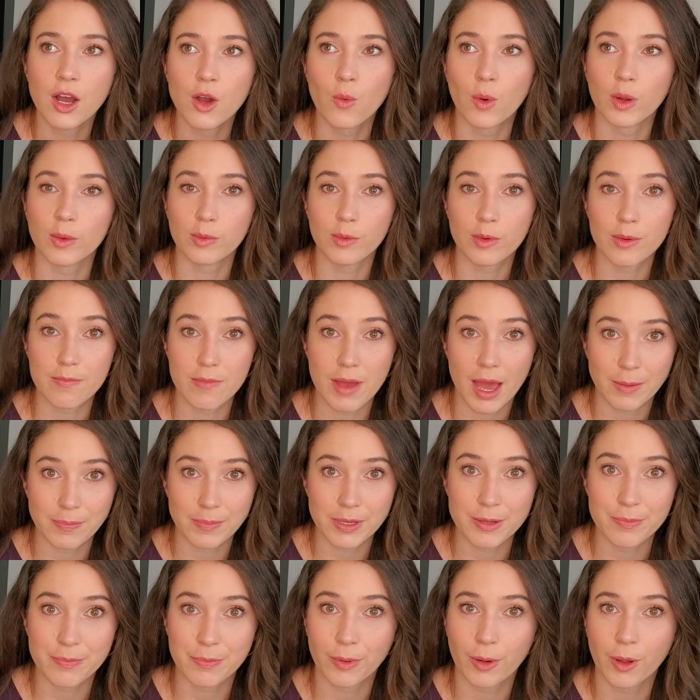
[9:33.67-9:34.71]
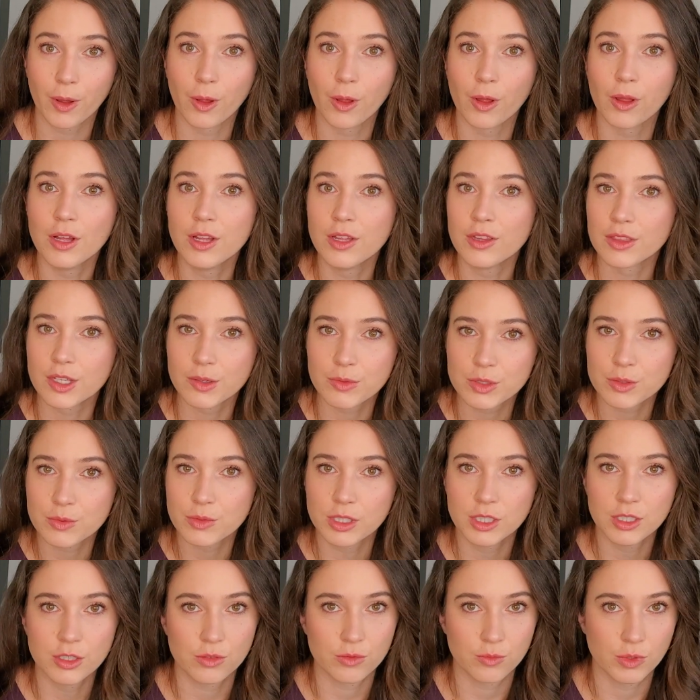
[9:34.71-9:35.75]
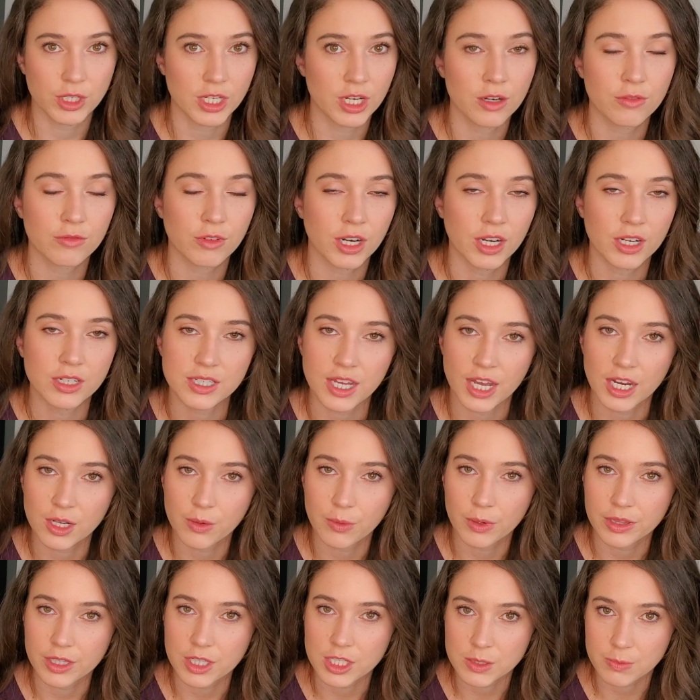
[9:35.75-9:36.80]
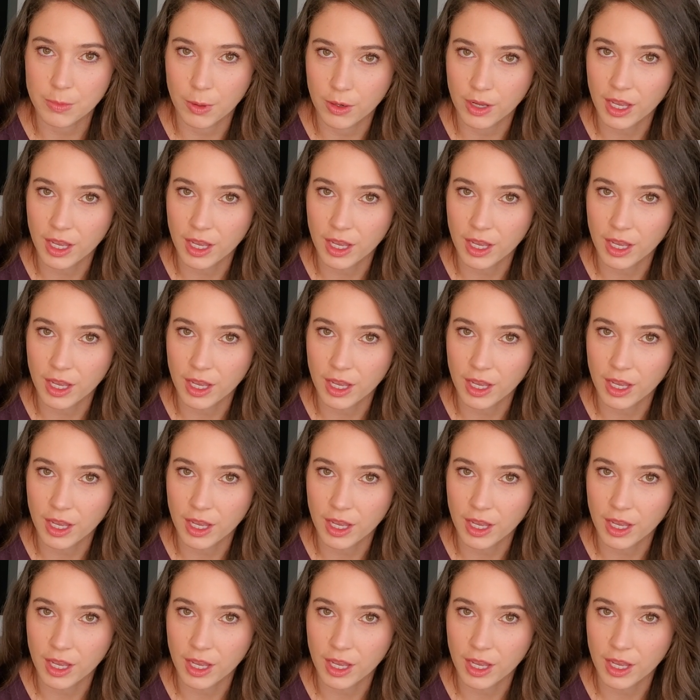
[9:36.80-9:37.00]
when we met people, we didn't run into anyone that spoke